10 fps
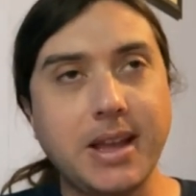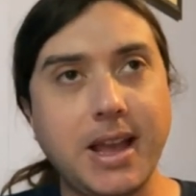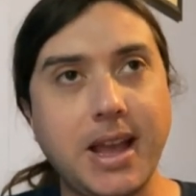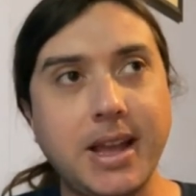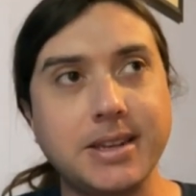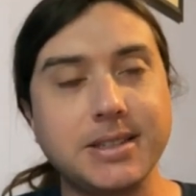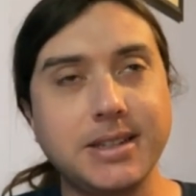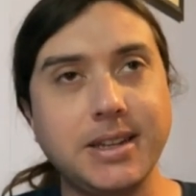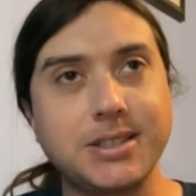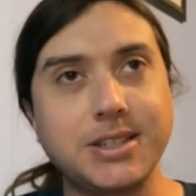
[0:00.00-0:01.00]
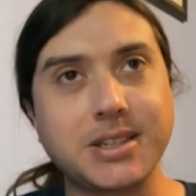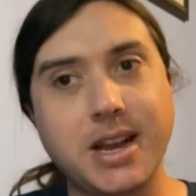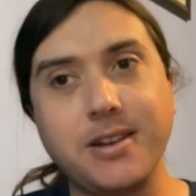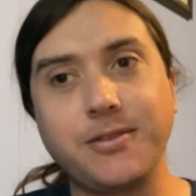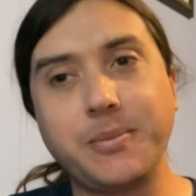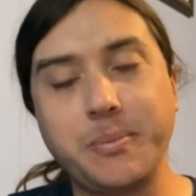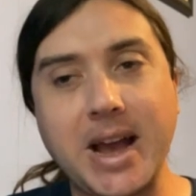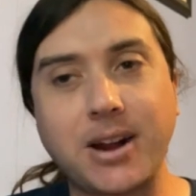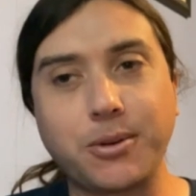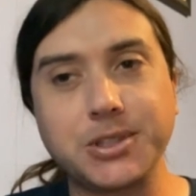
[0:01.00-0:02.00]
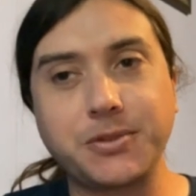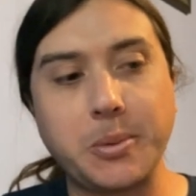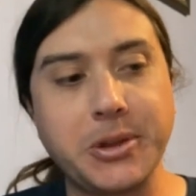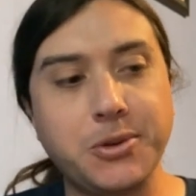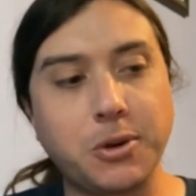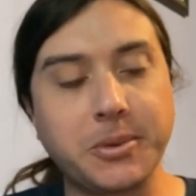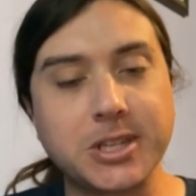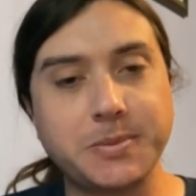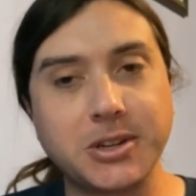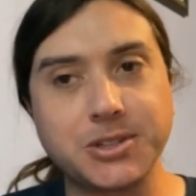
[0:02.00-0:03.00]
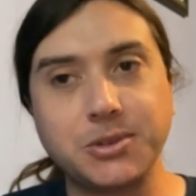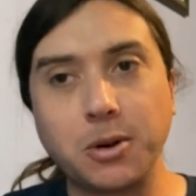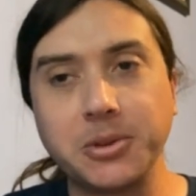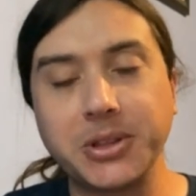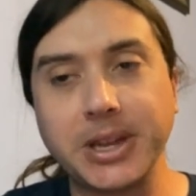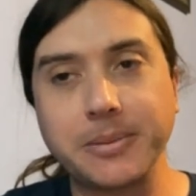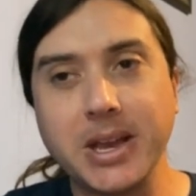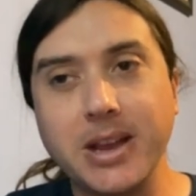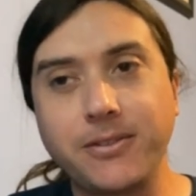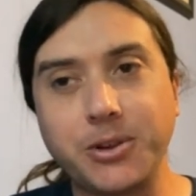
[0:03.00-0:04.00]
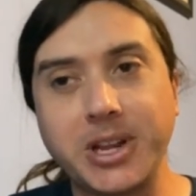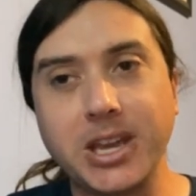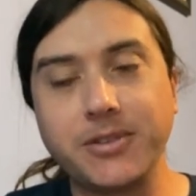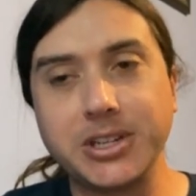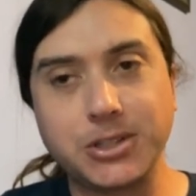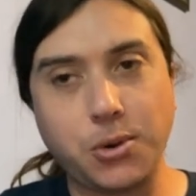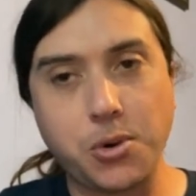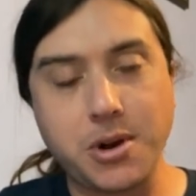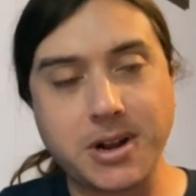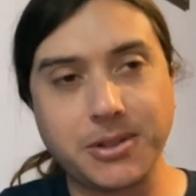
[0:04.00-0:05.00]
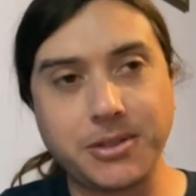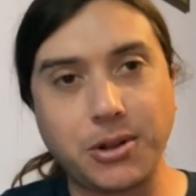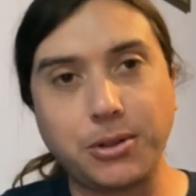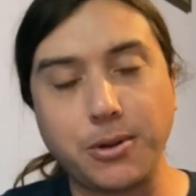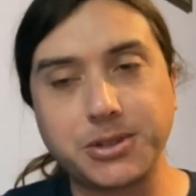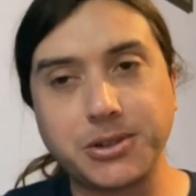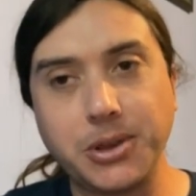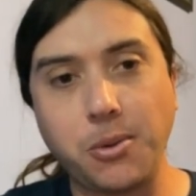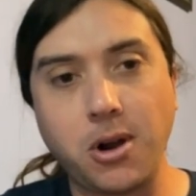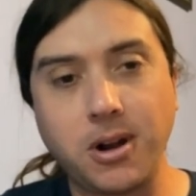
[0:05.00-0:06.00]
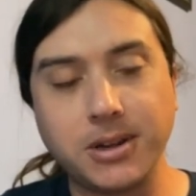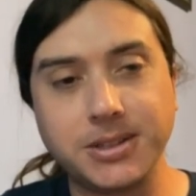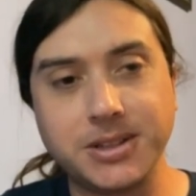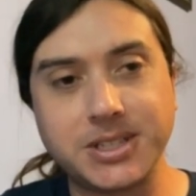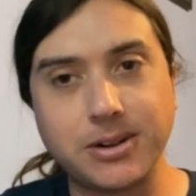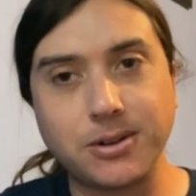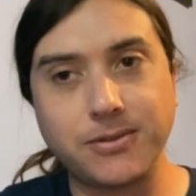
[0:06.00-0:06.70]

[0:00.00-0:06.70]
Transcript: and it's just kind of backwards from what you'd normally because normally for a given torque the closer you are to the center of